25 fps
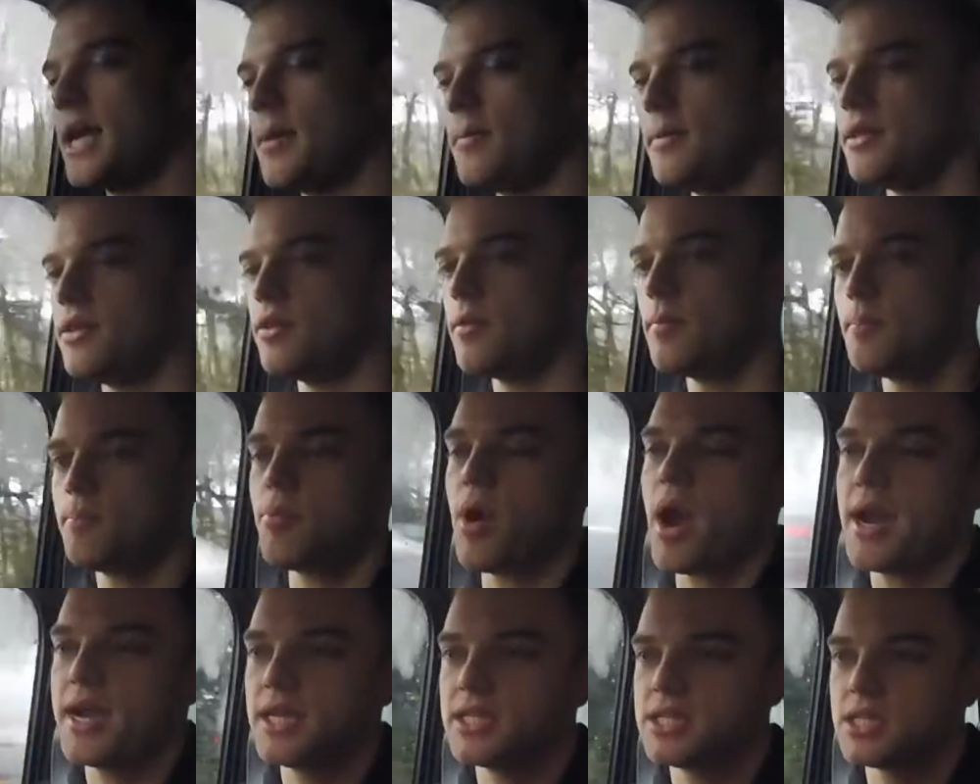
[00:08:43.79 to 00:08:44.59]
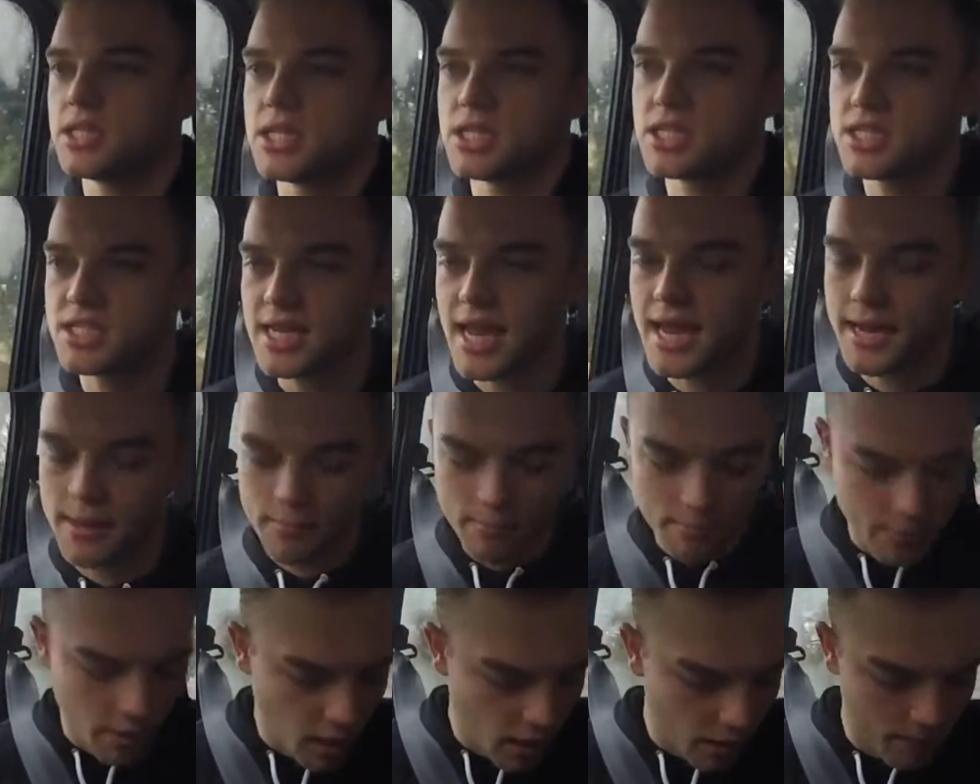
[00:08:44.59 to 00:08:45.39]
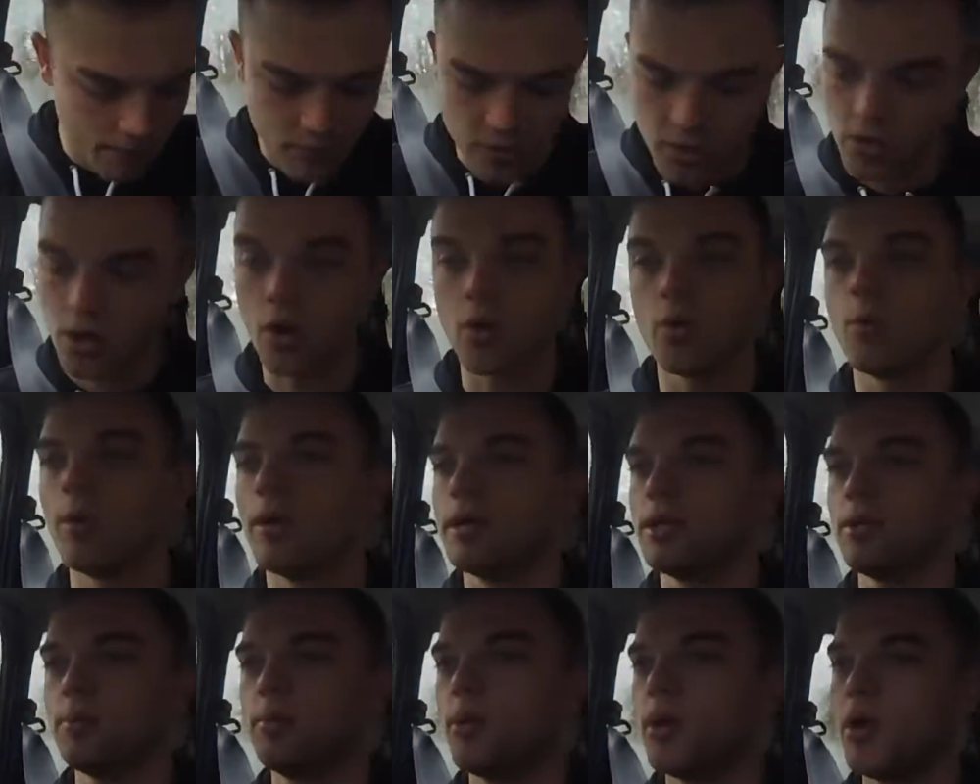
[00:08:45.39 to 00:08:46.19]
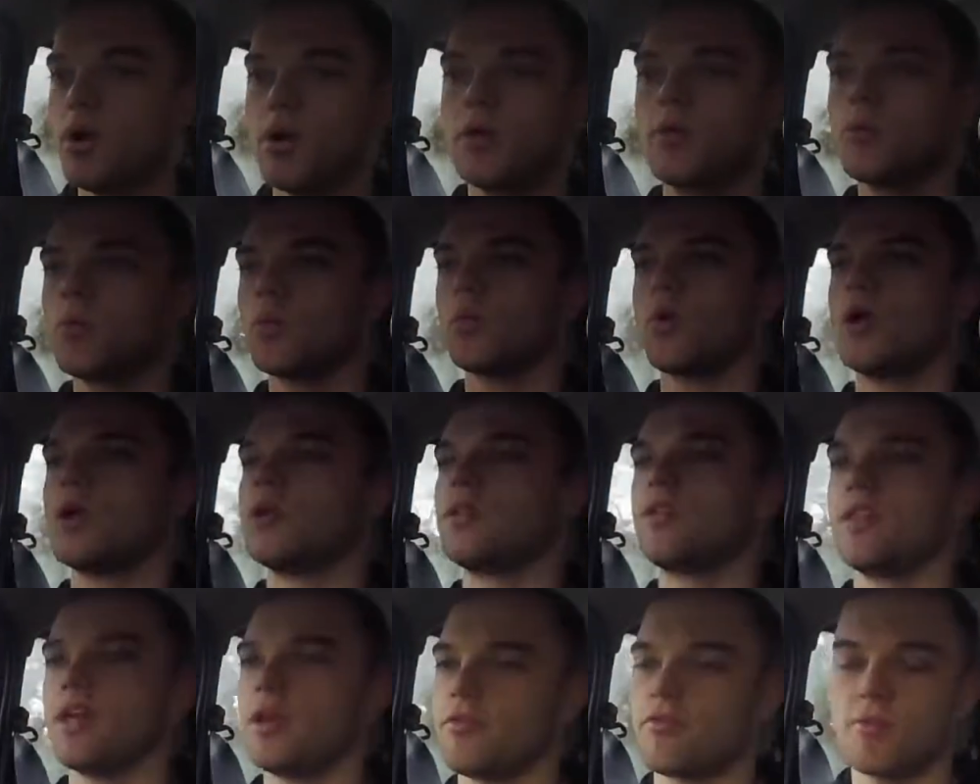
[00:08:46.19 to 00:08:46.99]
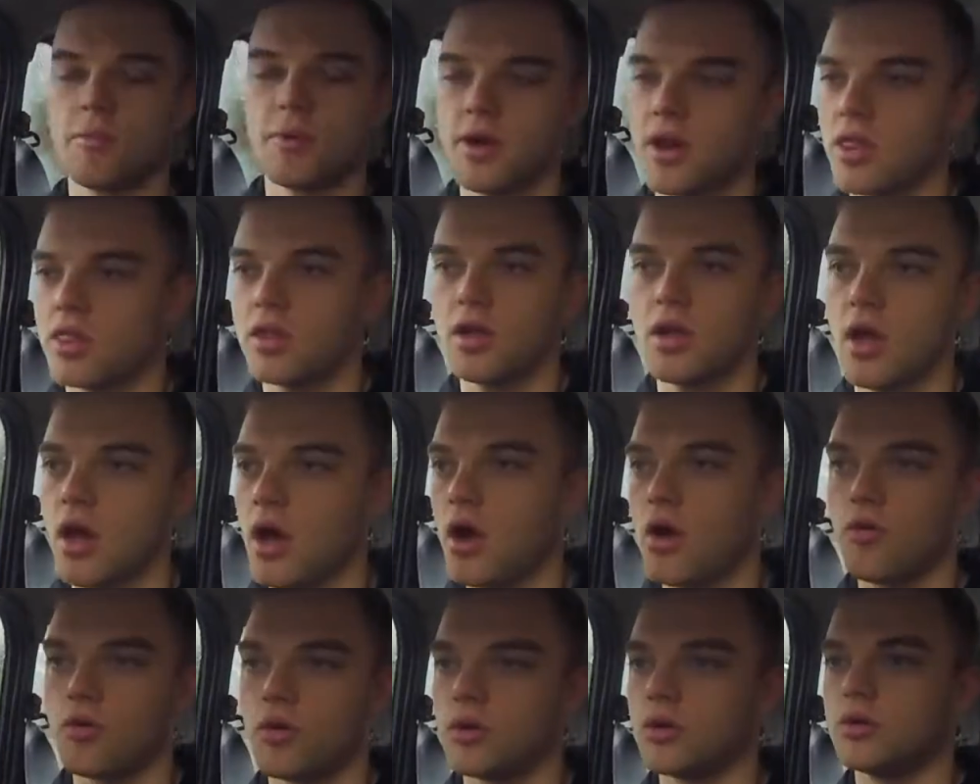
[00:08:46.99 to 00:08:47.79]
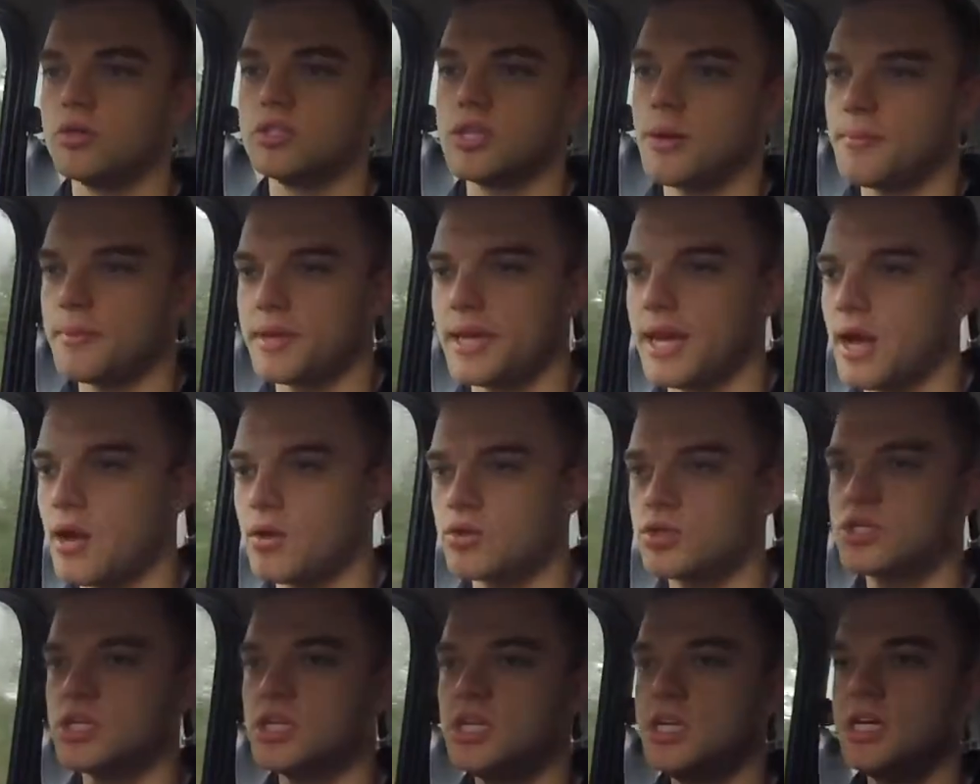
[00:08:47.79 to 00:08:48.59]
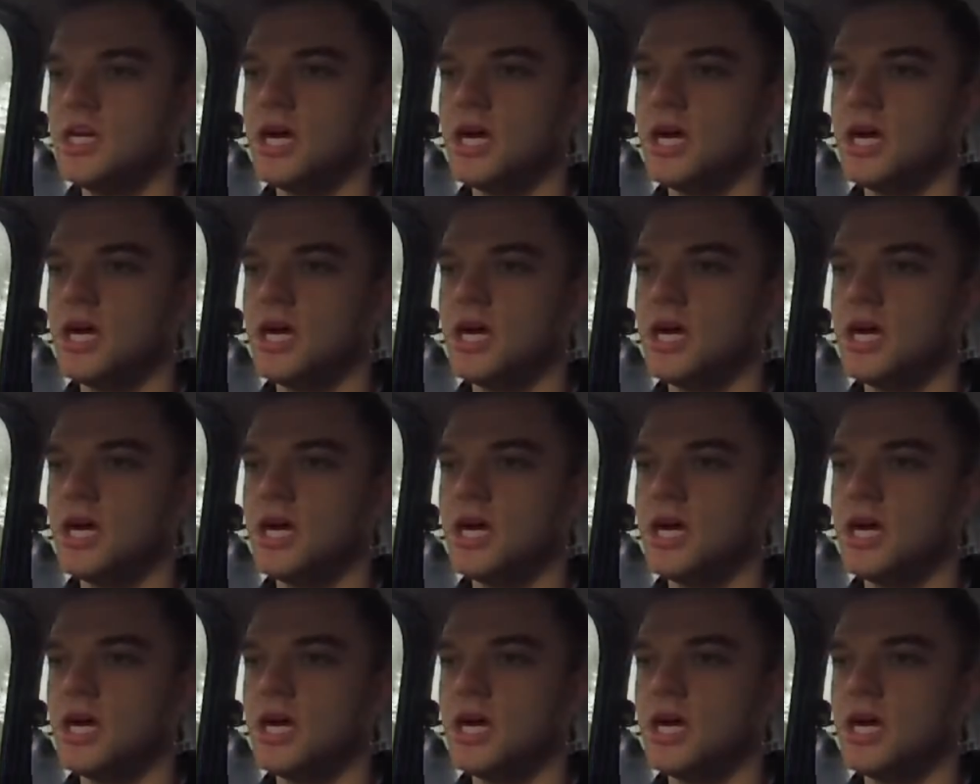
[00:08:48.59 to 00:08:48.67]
I mean, the brackets are the same, but you know, when you put one thing from another car on something else,